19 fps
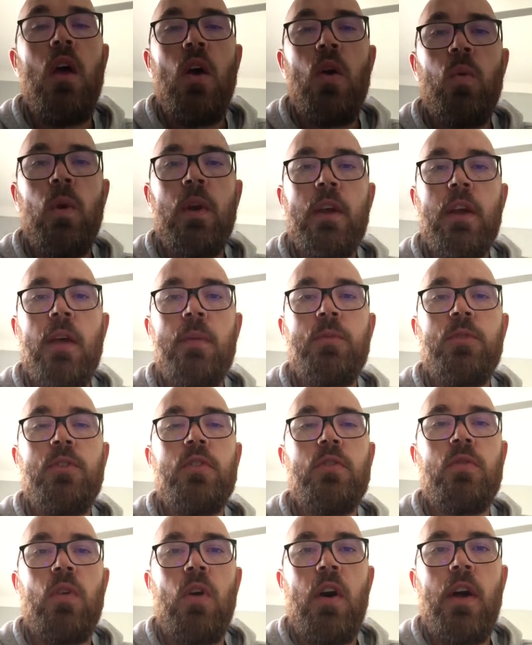When it comes
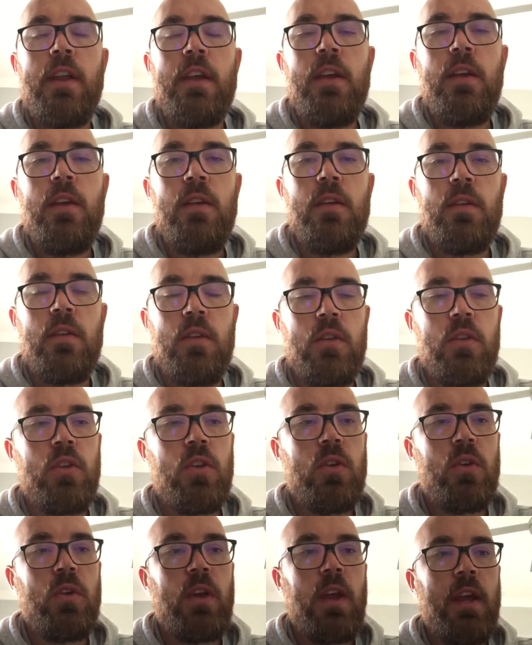to writing,
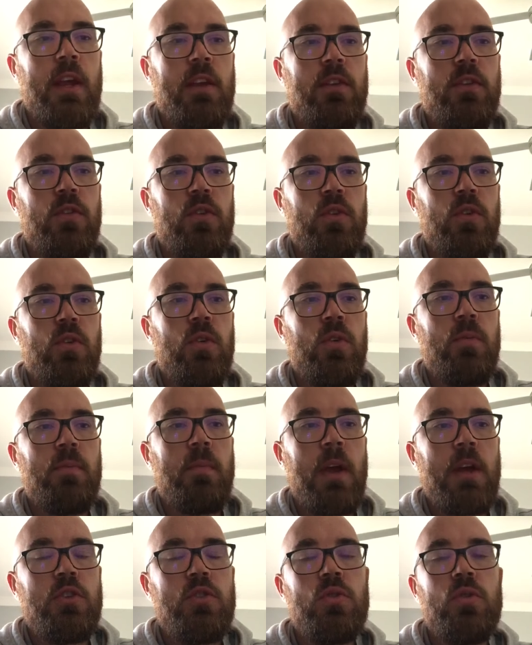you need to
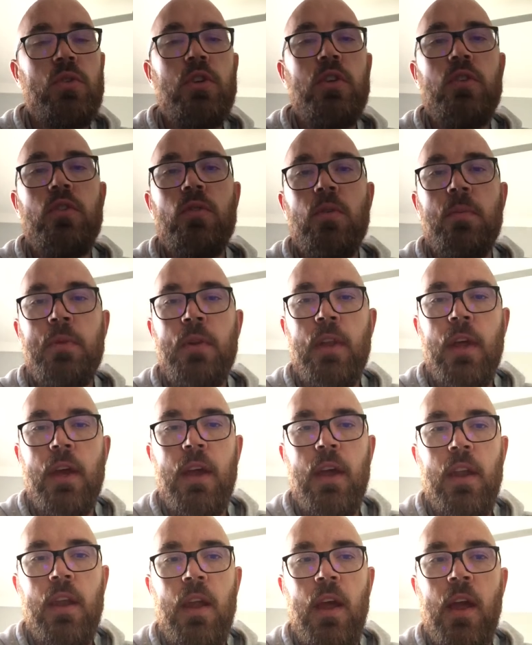make sure you do a
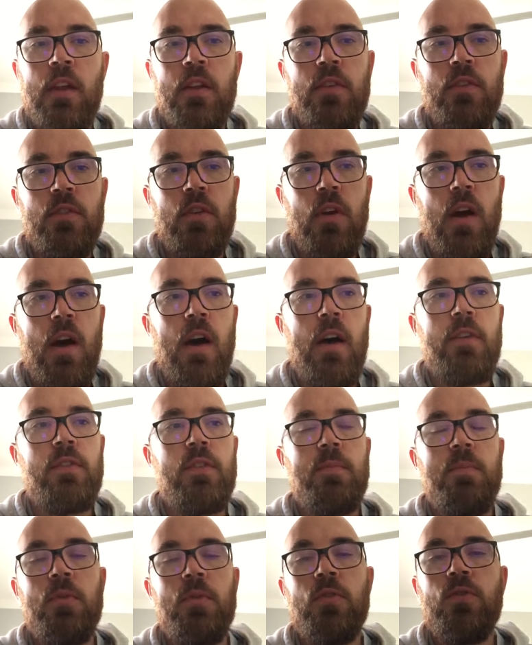plan and a
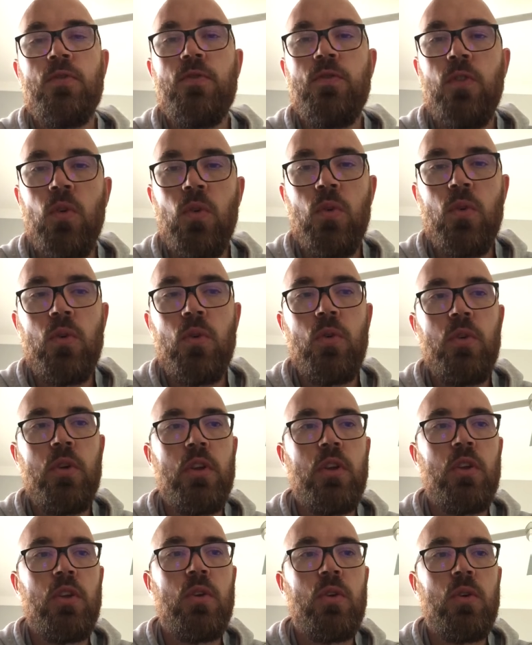draft before
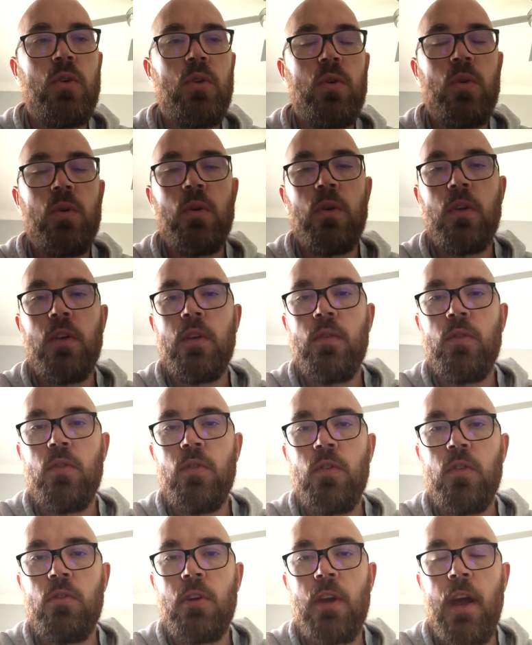you
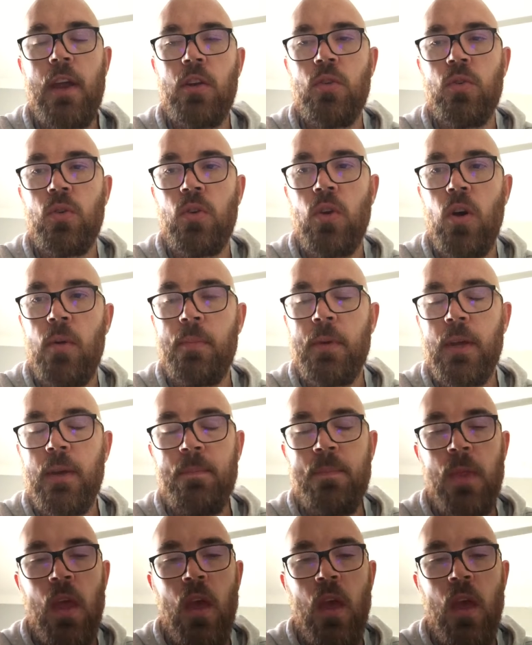create a good copy.